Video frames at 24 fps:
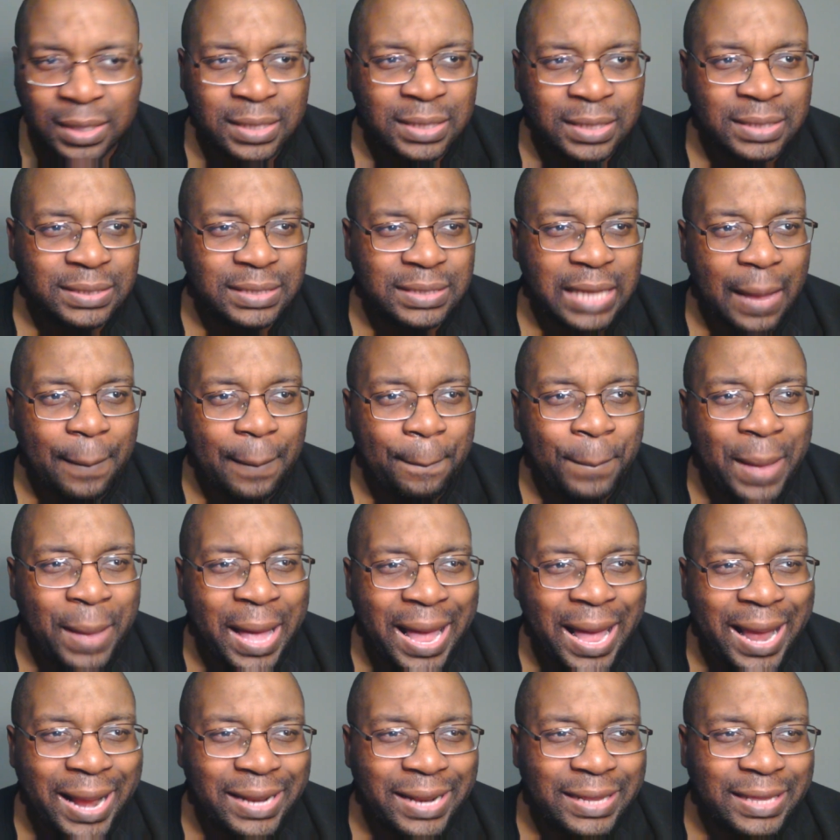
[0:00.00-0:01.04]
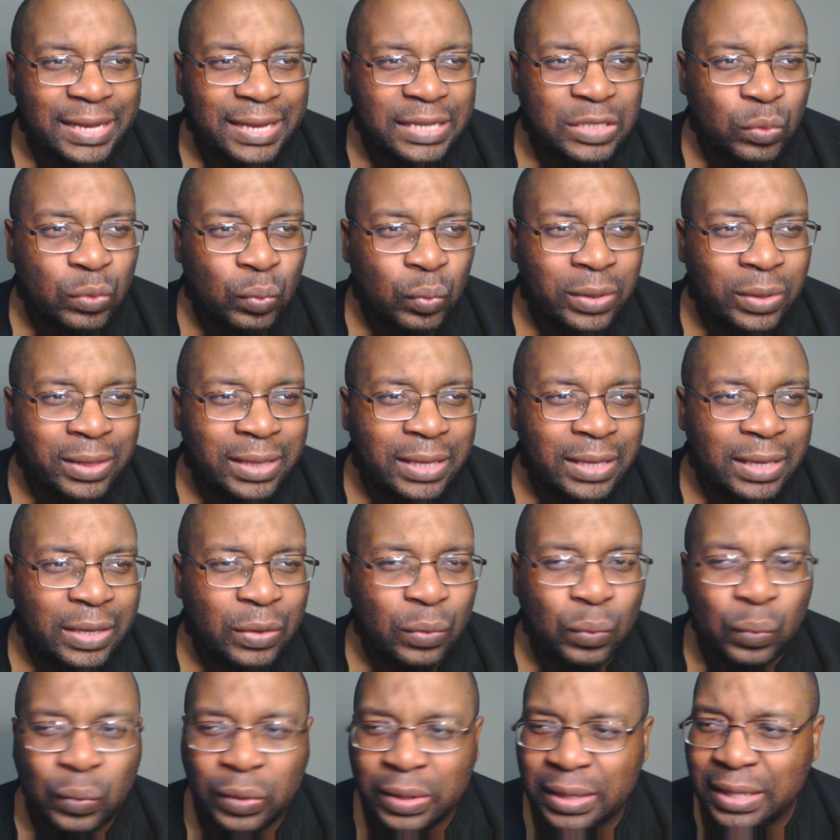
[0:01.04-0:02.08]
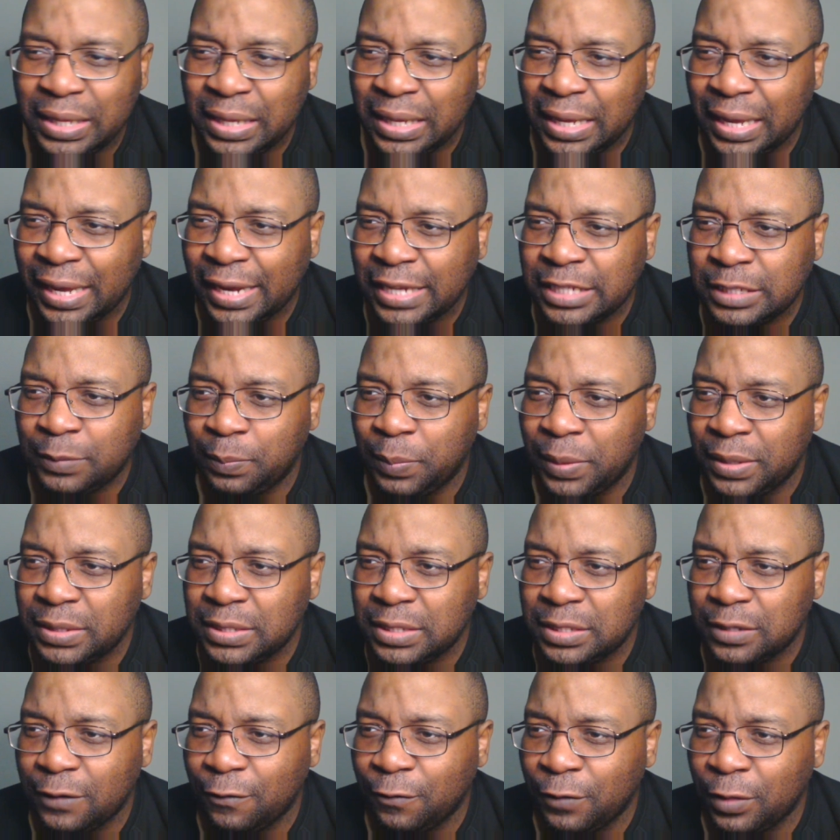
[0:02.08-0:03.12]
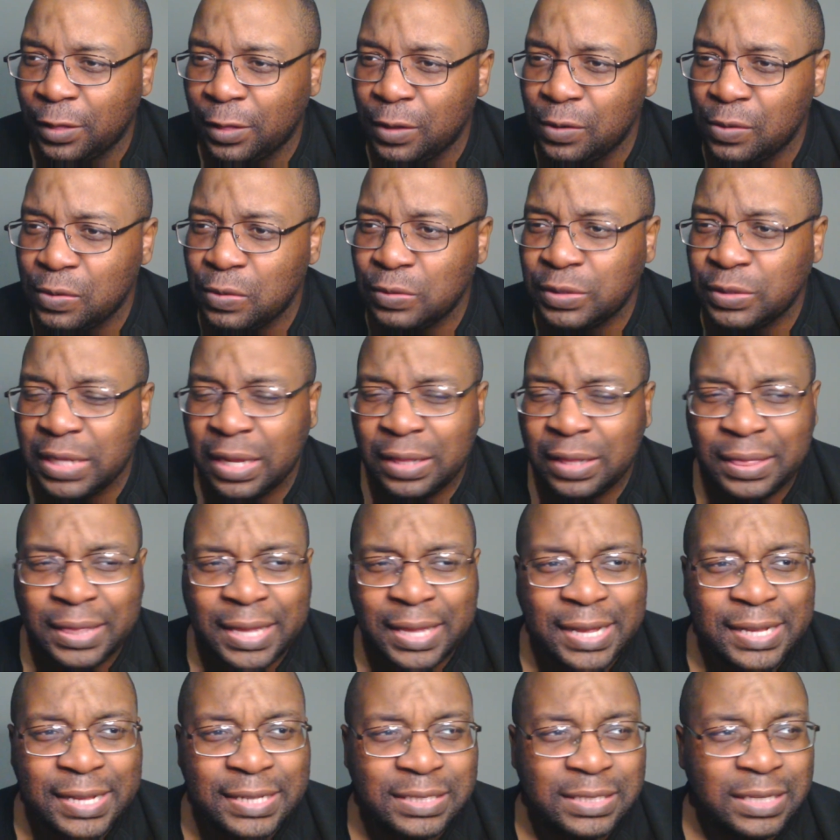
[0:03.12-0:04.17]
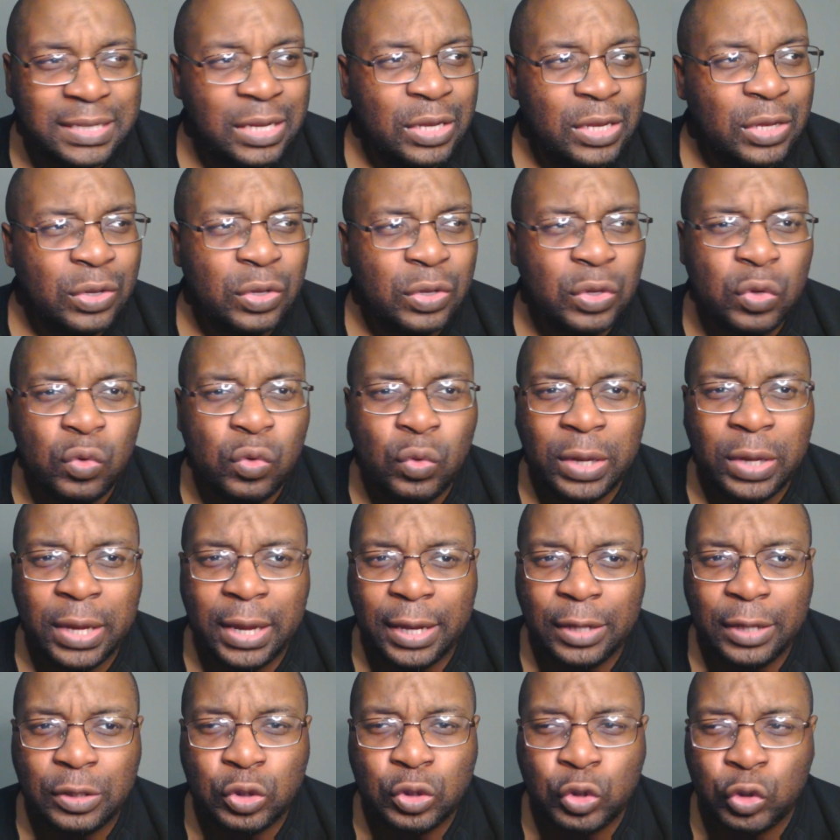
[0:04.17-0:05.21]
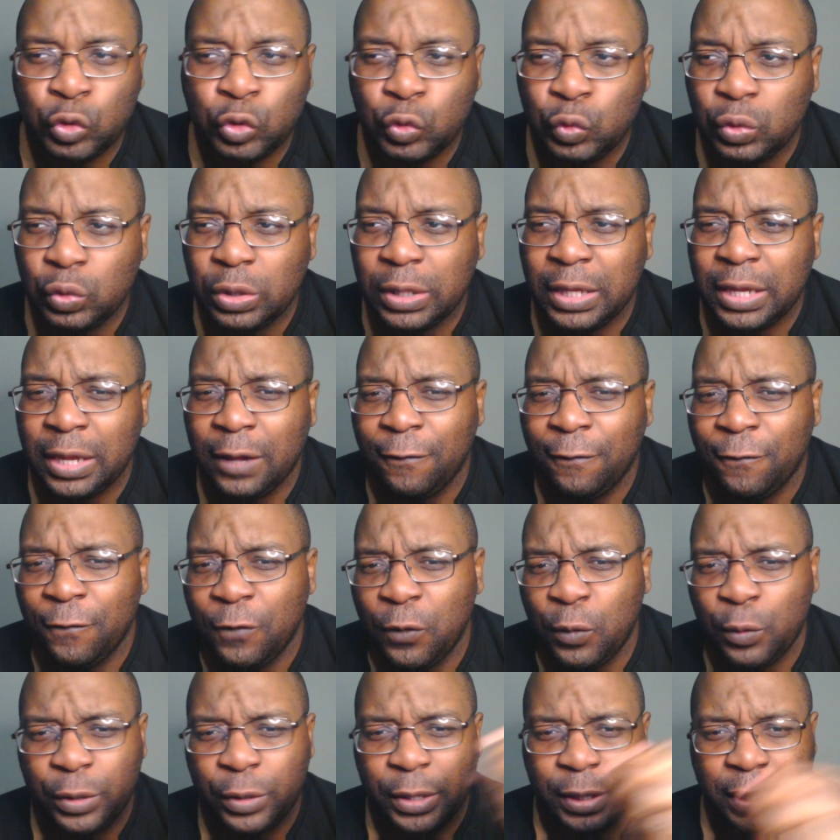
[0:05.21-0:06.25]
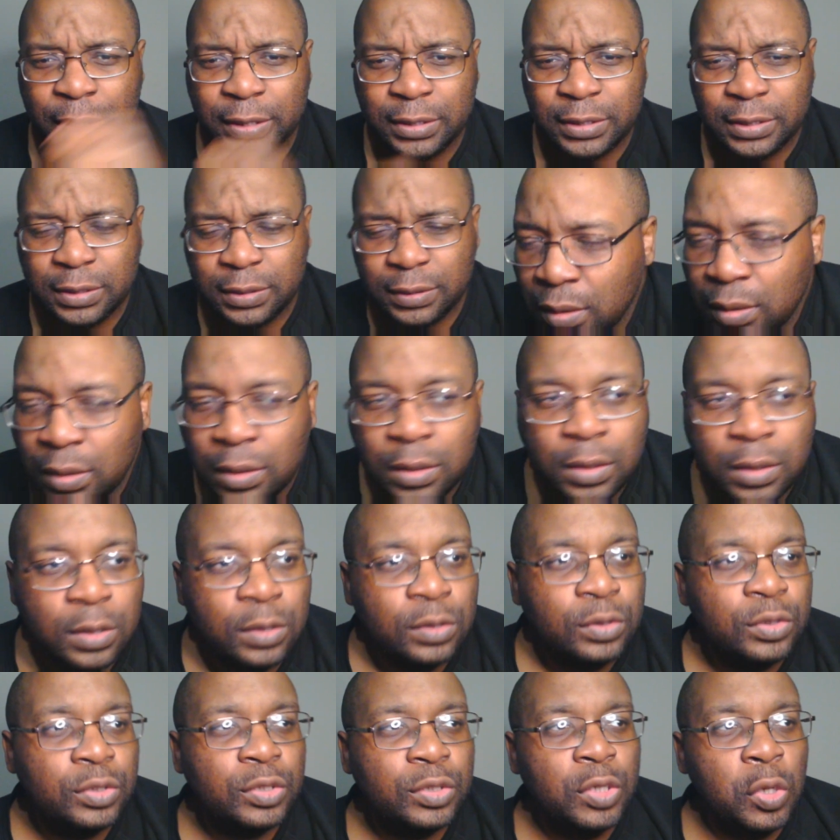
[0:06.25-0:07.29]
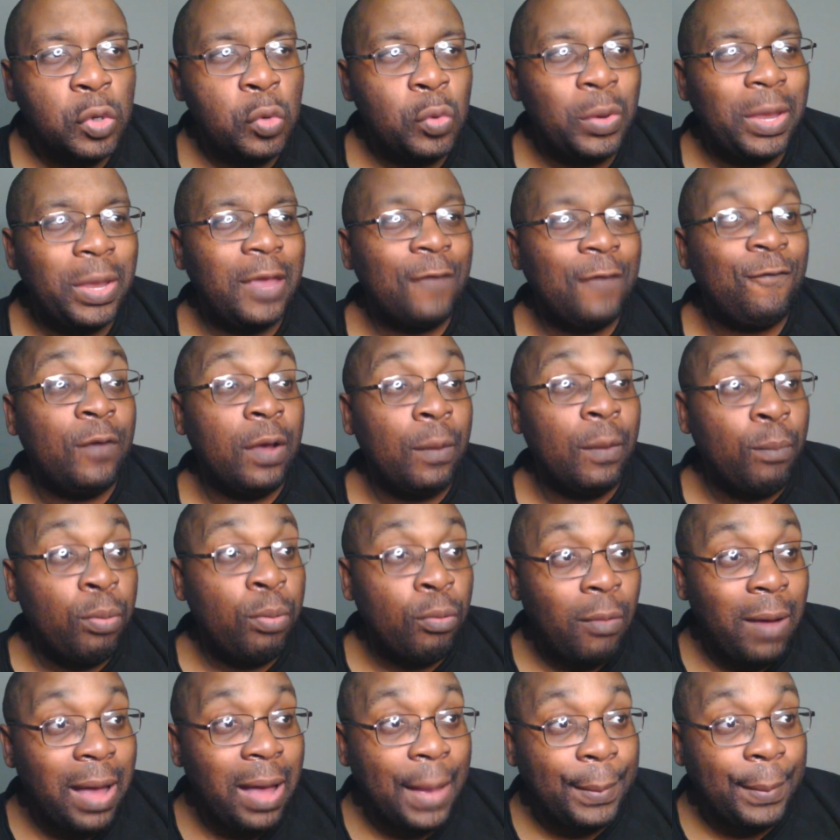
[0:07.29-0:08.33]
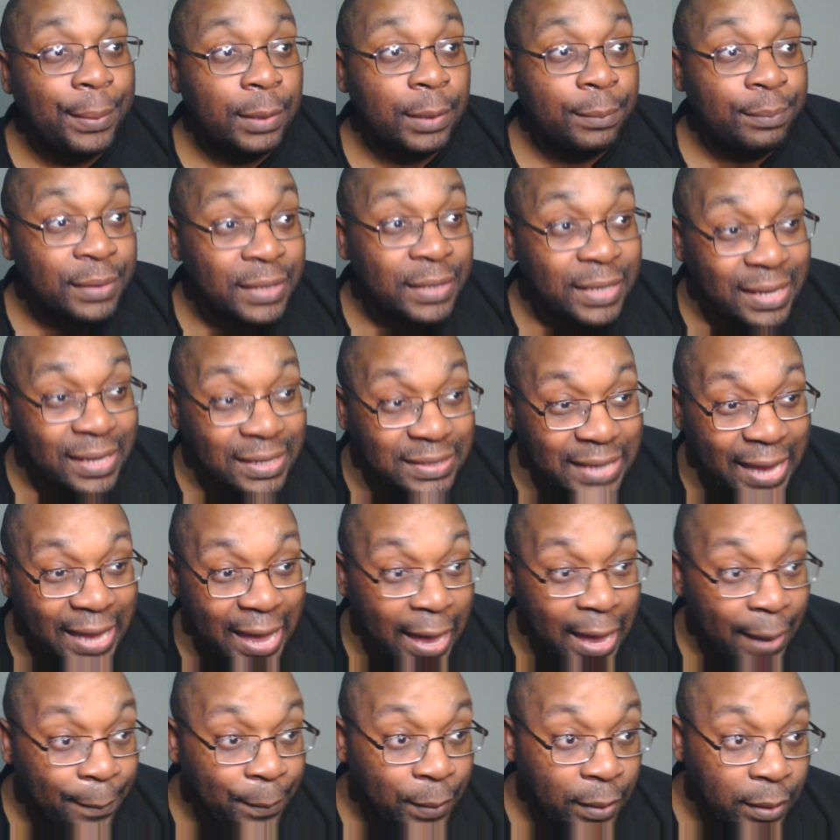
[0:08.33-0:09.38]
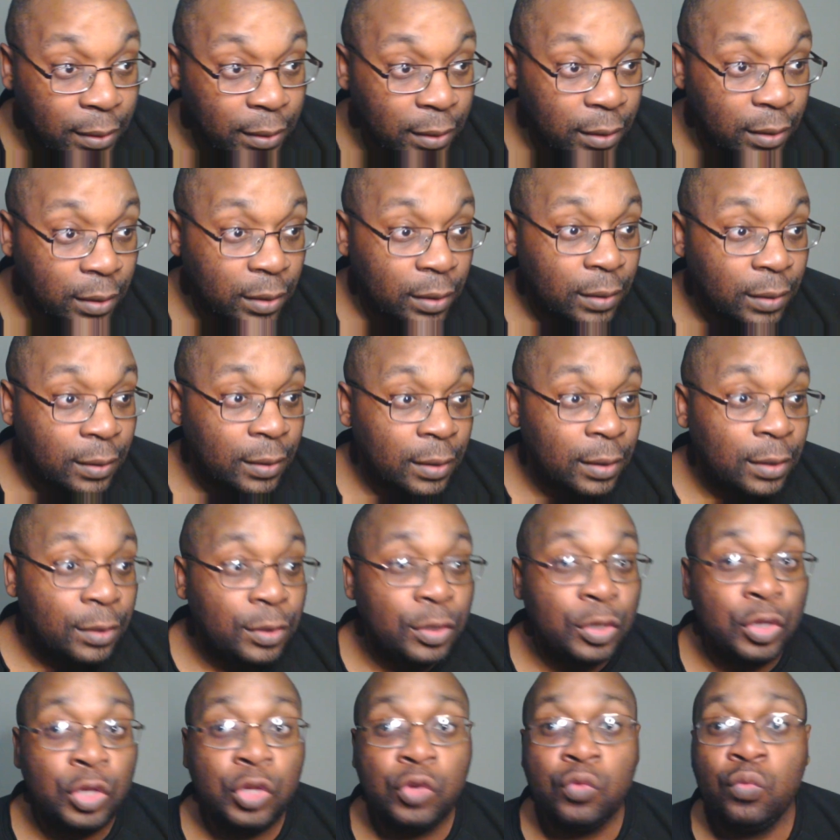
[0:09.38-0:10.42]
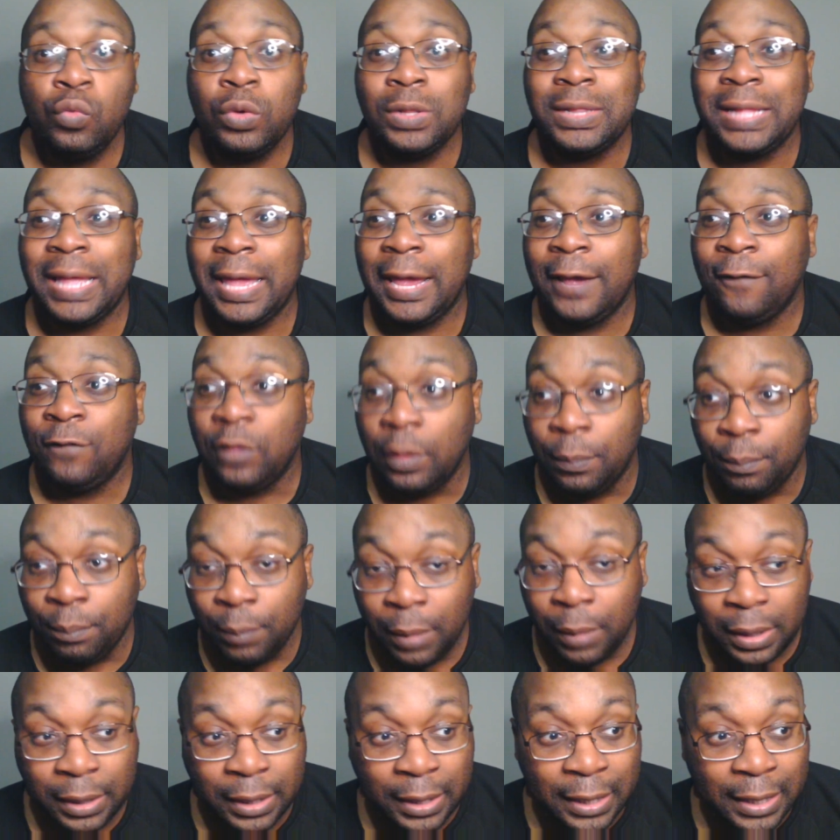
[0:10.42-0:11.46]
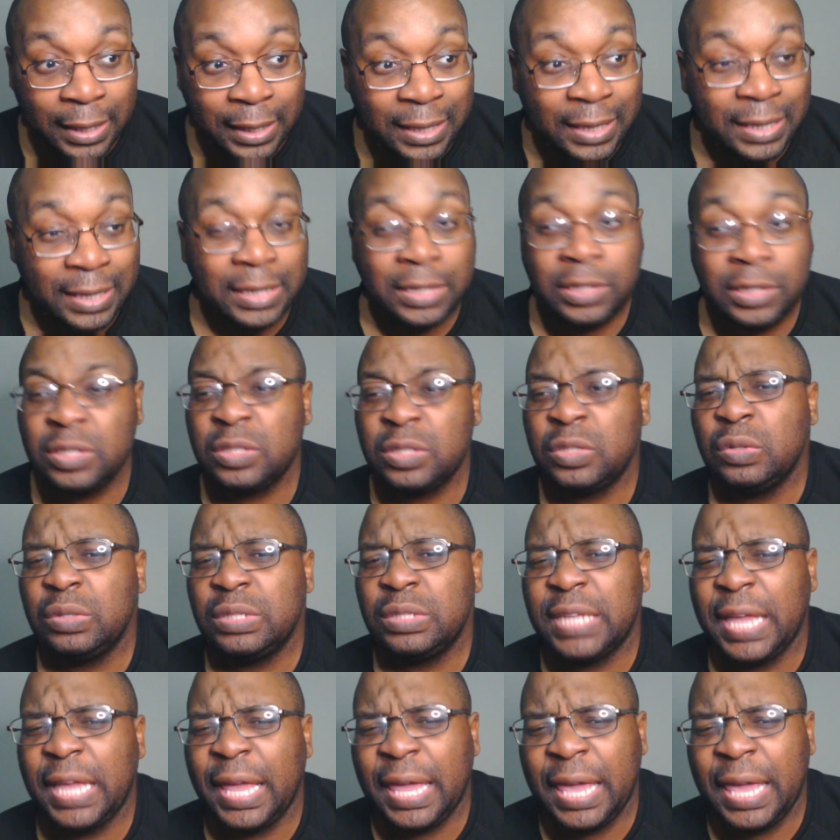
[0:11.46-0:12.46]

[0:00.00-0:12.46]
Stop buying these really, really expensive clothes unless you can truly afford it. So if a problem does happen, you will have the money to take